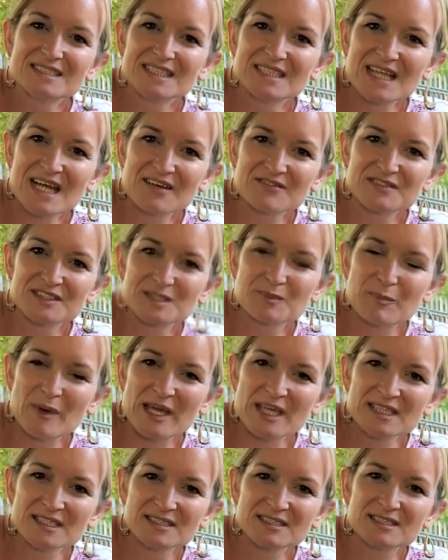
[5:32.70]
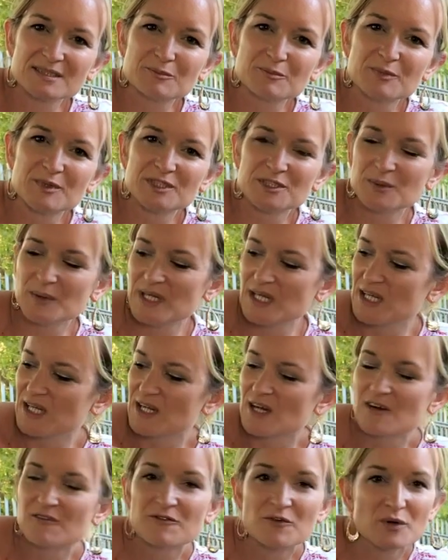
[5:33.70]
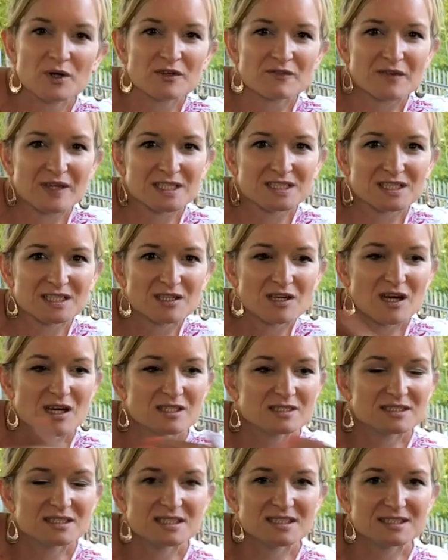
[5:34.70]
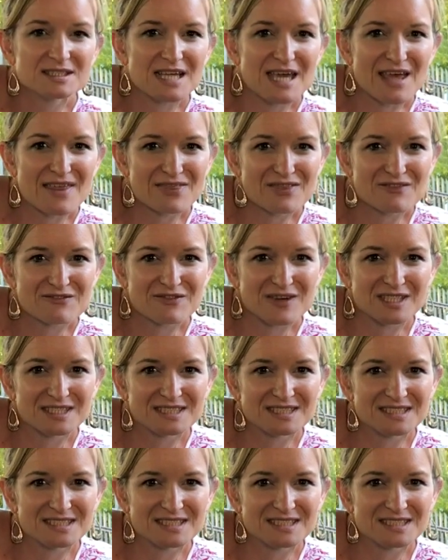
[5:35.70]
enough space between a forward-facing car seat and the front